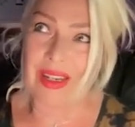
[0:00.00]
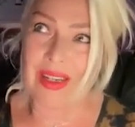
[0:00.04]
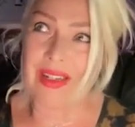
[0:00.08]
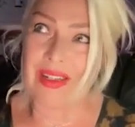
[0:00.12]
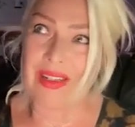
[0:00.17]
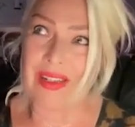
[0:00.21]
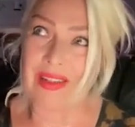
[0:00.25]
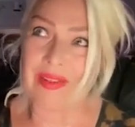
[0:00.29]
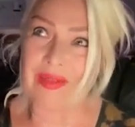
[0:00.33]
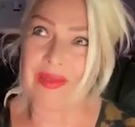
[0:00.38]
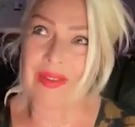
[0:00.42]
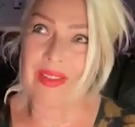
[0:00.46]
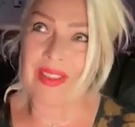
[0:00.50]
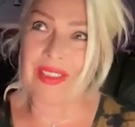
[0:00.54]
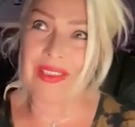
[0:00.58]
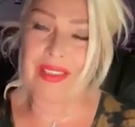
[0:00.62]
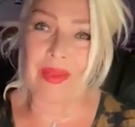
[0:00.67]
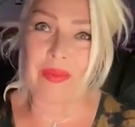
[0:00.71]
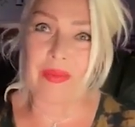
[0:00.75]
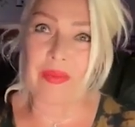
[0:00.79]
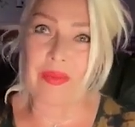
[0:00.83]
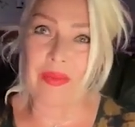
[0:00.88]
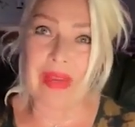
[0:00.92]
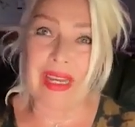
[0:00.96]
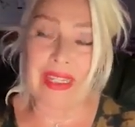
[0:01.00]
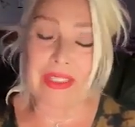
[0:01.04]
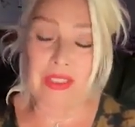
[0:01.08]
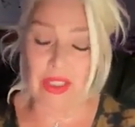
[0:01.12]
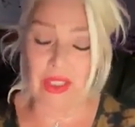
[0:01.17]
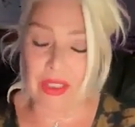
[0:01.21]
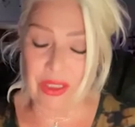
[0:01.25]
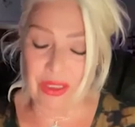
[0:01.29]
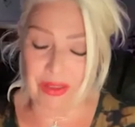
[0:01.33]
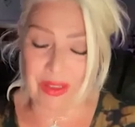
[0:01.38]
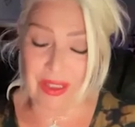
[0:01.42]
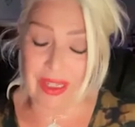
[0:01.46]
There's some
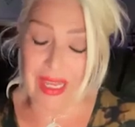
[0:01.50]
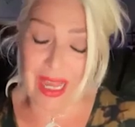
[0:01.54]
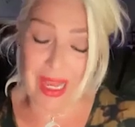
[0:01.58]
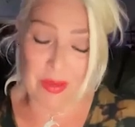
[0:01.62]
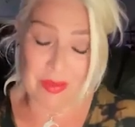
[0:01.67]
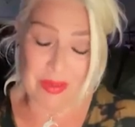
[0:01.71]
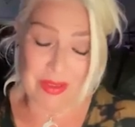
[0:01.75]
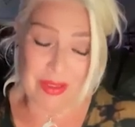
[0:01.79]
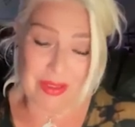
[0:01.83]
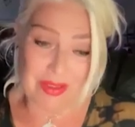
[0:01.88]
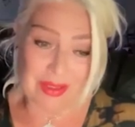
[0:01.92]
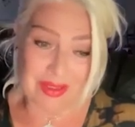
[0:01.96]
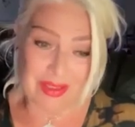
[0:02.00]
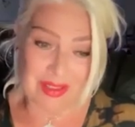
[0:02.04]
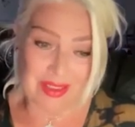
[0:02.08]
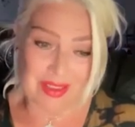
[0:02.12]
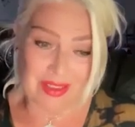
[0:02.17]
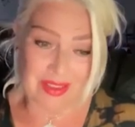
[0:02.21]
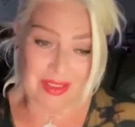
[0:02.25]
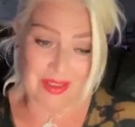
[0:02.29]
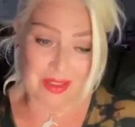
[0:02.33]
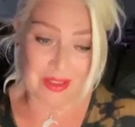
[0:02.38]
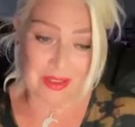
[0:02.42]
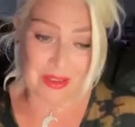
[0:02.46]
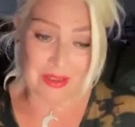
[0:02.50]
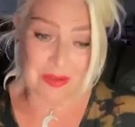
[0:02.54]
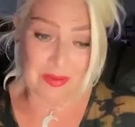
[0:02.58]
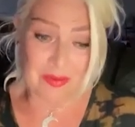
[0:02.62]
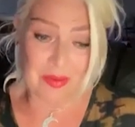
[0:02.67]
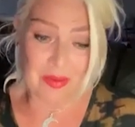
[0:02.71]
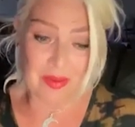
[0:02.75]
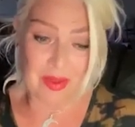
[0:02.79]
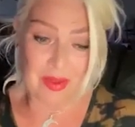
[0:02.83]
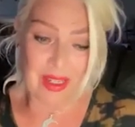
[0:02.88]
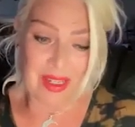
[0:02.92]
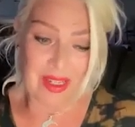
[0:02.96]
magic that happens, and
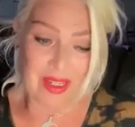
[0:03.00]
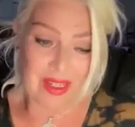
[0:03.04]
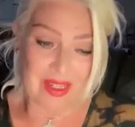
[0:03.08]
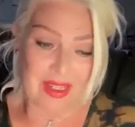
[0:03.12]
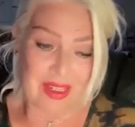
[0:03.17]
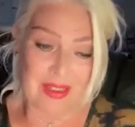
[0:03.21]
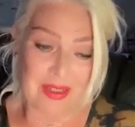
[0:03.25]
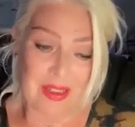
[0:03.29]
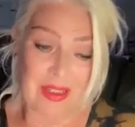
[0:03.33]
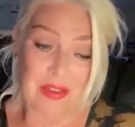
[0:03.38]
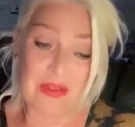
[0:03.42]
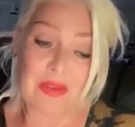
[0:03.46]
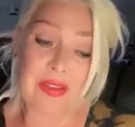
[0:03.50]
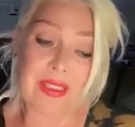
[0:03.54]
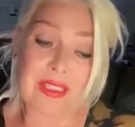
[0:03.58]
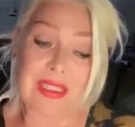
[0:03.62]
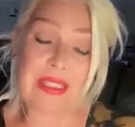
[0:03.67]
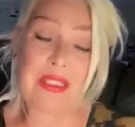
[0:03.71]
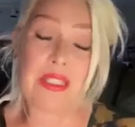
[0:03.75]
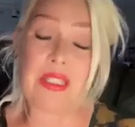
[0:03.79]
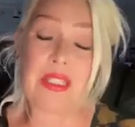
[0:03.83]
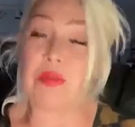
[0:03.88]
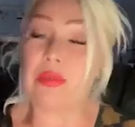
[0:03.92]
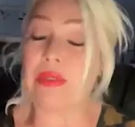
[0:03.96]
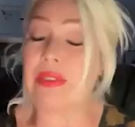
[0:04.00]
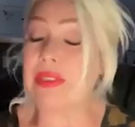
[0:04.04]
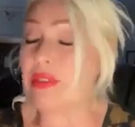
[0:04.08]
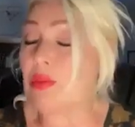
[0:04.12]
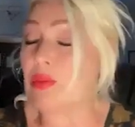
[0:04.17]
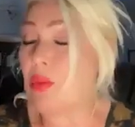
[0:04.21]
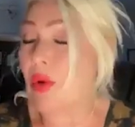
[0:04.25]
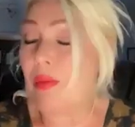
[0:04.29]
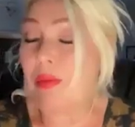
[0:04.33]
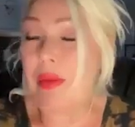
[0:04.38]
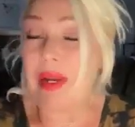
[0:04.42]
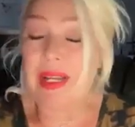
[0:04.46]
it's irresistible.
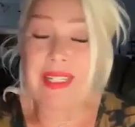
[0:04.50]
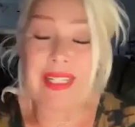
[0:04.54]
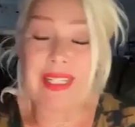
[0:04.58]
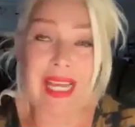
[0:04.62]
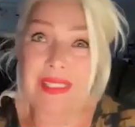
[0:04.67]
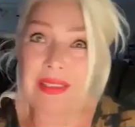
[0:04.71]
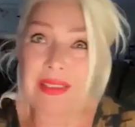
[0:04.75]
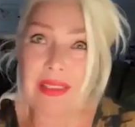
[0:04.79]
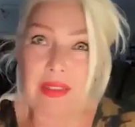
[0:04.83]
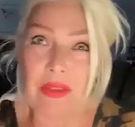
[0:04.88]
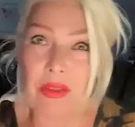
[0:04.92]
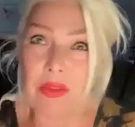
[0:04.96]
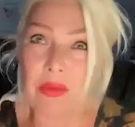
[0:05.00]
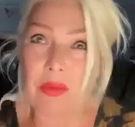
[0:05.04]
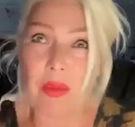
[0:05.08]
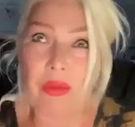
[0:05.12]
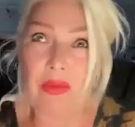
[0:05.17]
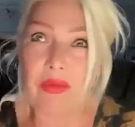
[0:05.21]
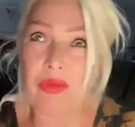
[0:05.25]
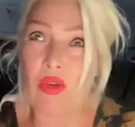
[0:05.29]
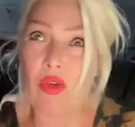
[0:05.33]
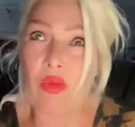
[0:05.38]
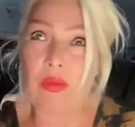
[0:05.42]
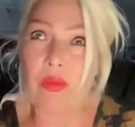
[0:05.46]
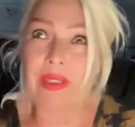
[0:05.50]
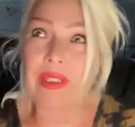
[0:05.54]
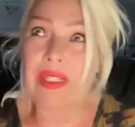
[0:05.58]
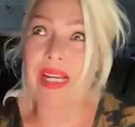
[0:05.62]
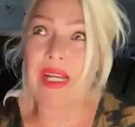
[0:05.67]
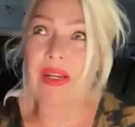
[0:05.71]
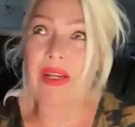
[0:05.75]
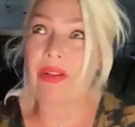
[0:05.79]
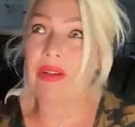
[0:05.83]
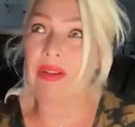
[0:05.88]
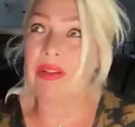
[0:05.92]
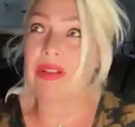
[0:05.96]
It's why my dad's still performing
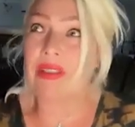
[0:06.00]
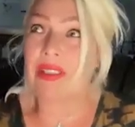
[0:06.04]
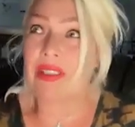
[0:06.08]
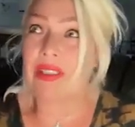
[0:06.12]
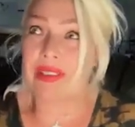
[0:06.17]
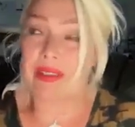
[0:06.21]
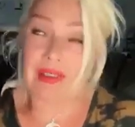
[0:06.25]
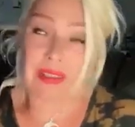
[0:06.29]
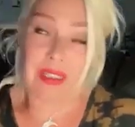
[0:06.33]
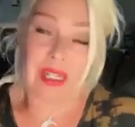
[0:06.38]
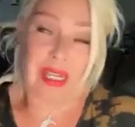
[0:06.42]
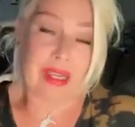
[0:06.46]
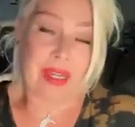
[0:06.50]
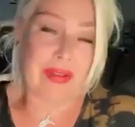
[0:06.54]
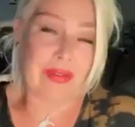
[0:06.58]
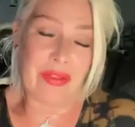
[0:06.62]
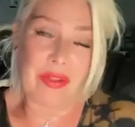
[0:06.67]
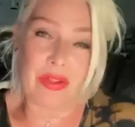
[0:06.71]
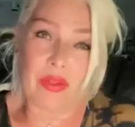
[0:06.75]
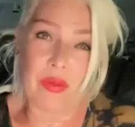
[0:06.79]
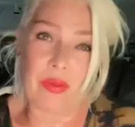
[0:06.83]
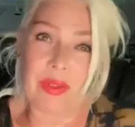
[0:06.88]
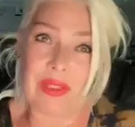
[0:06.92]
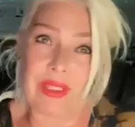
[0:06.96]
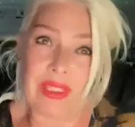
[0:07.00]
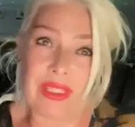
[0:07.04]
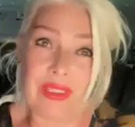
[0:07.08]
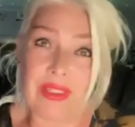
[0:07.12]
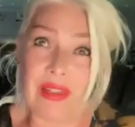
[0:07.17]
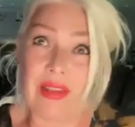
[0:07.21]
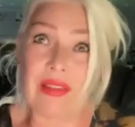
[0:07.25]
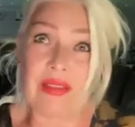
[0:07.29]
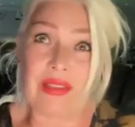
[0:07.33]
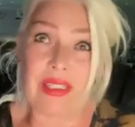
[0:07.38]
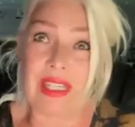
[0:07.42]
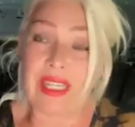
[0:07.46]
now. He doesn't have to, but he
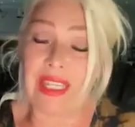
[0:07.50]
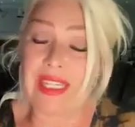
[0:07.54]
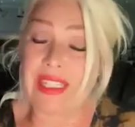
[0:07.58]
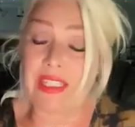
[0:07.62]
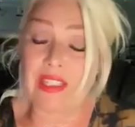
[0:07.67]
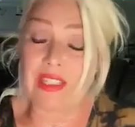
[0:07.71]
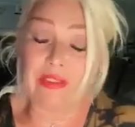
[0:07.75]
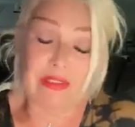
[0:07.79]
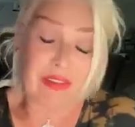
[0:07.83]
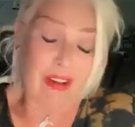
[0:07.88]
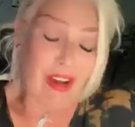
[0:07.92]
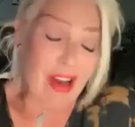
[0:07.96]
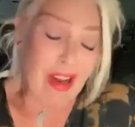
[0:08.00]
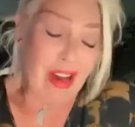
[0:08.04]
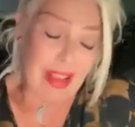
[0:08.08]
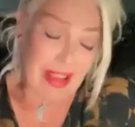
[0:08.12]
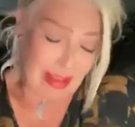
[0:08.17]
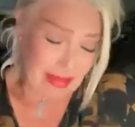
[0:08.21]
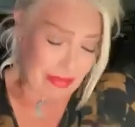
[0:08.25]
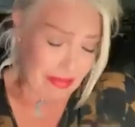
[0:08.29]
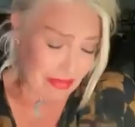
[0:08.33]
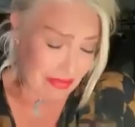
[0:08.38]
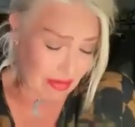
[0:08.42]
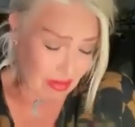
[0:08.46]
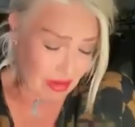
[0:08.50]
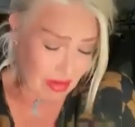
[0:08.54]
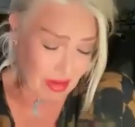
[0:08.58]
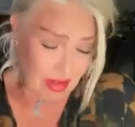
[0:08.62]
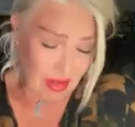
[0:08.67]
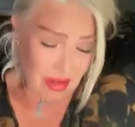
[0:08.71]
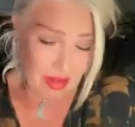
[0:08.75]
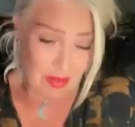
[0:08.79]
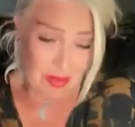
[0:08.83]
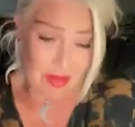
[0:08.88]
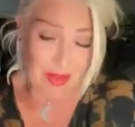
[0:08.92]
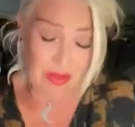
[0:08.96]
does at 85. I mean,